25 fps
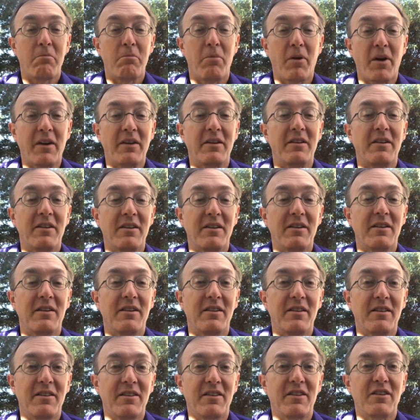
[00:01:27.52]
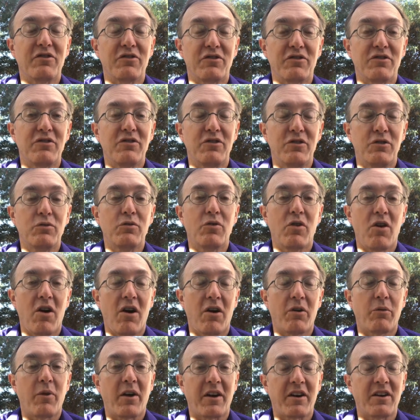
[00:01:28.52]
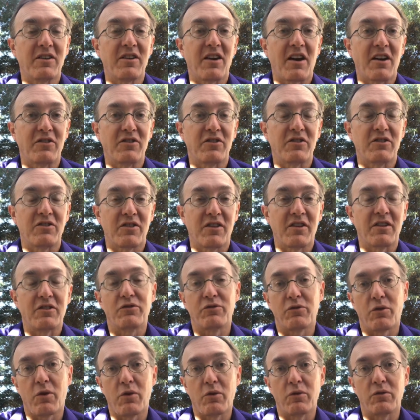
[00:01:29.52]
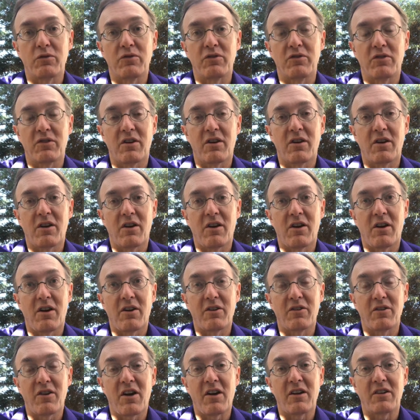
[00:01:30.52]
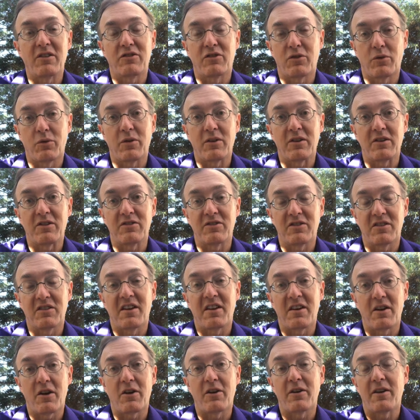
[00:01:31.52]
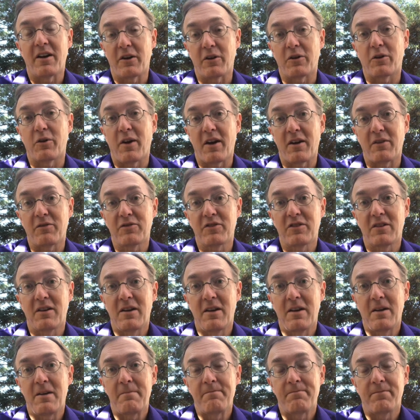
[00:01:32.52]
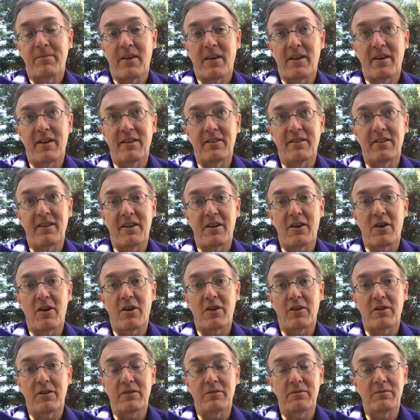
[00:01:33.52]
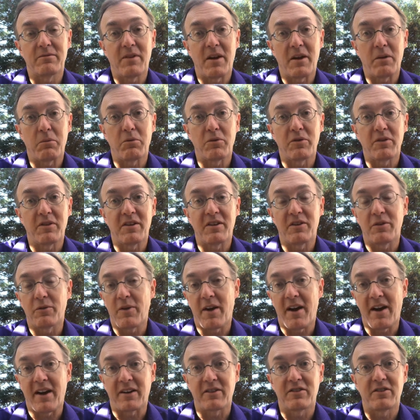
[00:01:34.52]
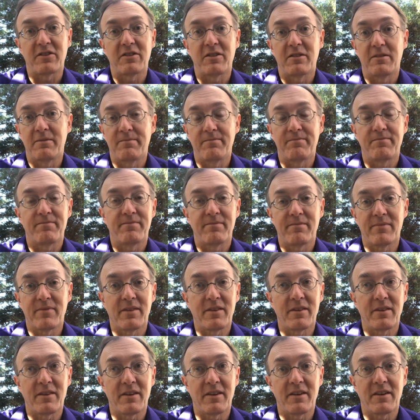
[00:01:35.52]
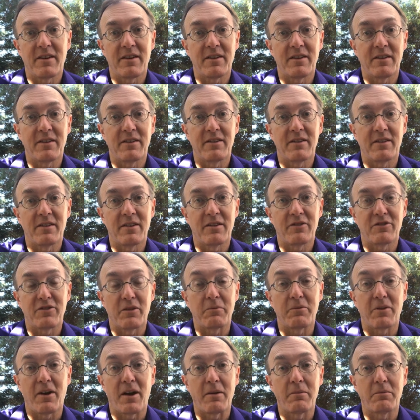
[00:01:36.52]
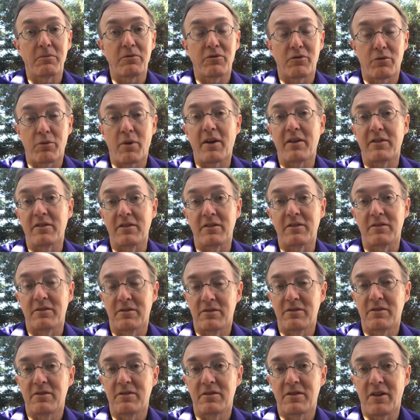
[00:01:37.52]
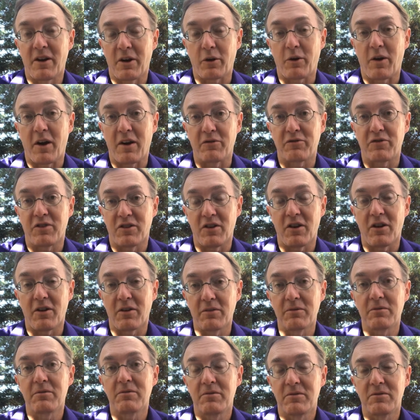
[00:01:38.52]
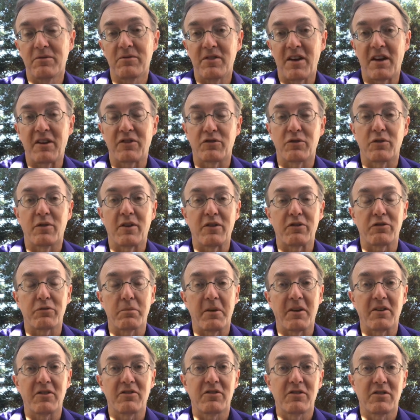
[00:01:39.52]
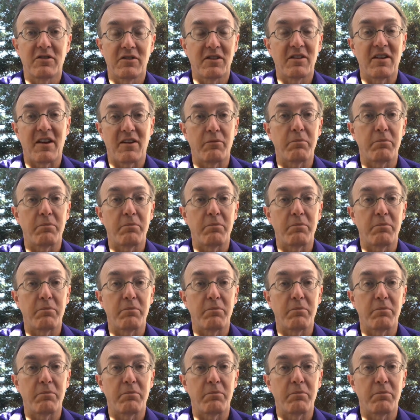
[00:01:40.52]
But this new law recognizes that drones are not toys, they are aircraft, and they are able to interact and uh, sometimes threaten aircraft in our national airspace that